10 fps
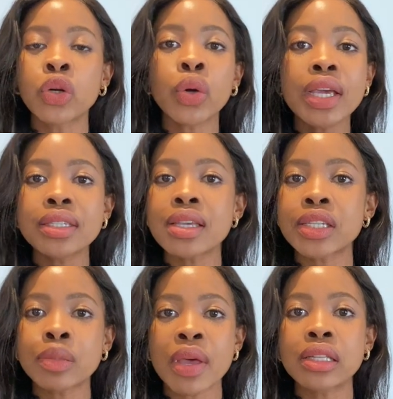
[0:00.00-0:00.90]
crazy
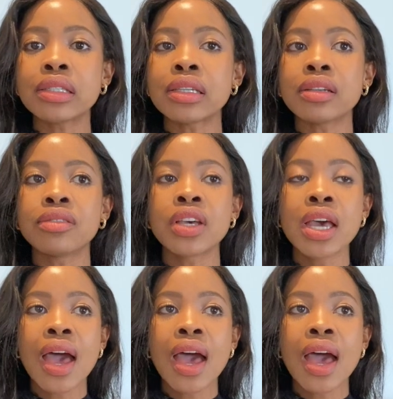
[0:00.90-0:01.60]
expensive?